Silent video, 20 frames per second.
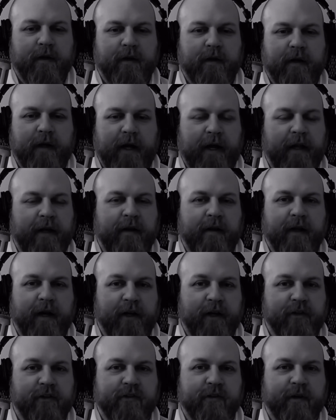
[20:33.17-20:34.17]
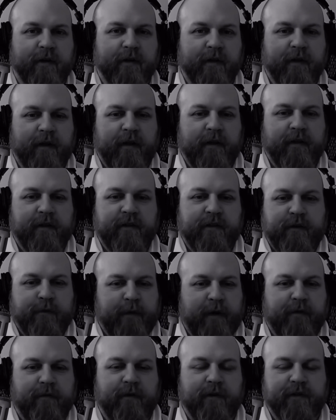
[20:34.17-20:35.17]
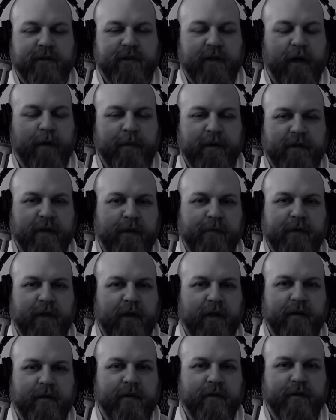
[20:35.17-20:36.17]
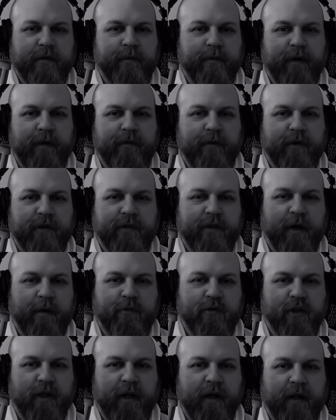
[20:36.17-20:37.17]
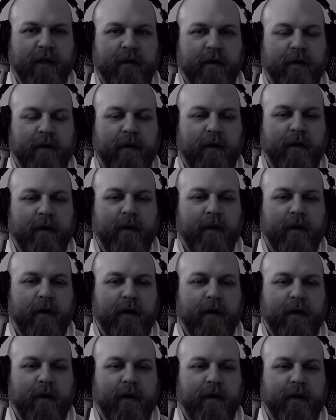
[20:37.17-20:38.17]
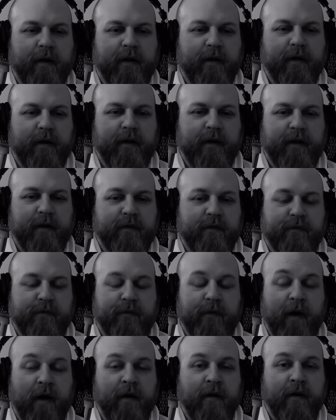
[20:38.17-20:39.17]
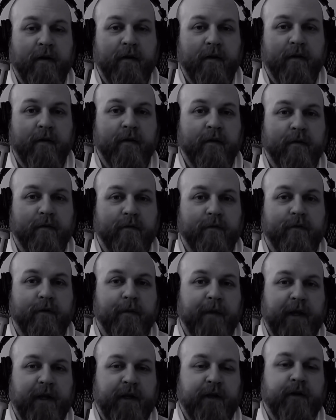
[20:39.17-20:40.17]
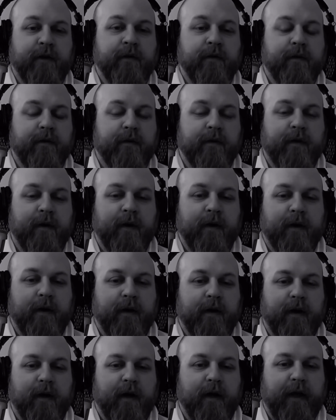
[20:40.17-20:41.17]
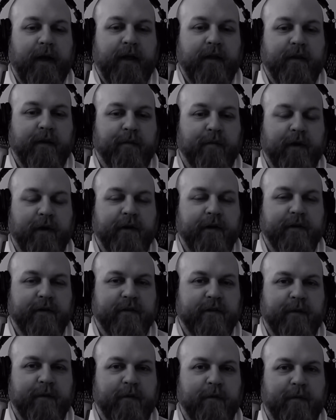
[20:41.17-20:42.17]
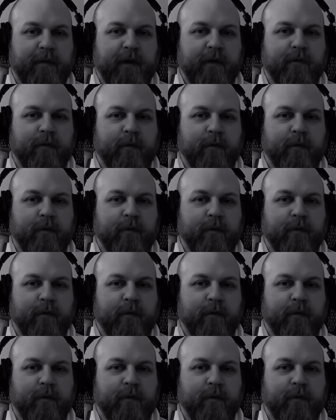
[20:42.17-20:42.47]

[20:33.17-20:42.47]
I certainly, this is my first time attempting it. This is my first time trying it. It's fun for me to do, and the players seem to be